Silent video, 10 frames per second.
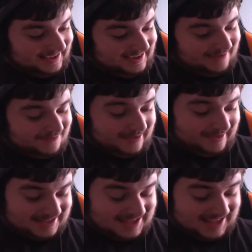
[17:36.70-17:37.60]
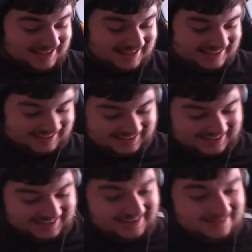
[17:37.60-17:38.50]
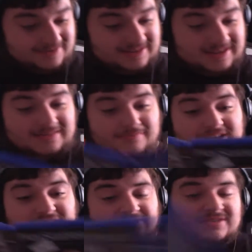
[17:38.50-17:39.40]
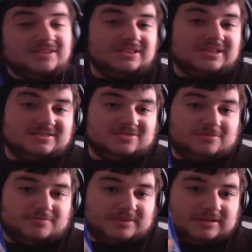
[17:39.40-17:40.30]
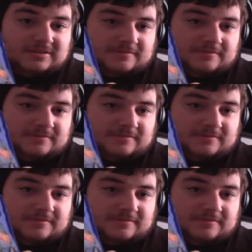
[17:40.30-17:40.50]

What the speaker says: But yeah, but yeah, the manual's a little bit.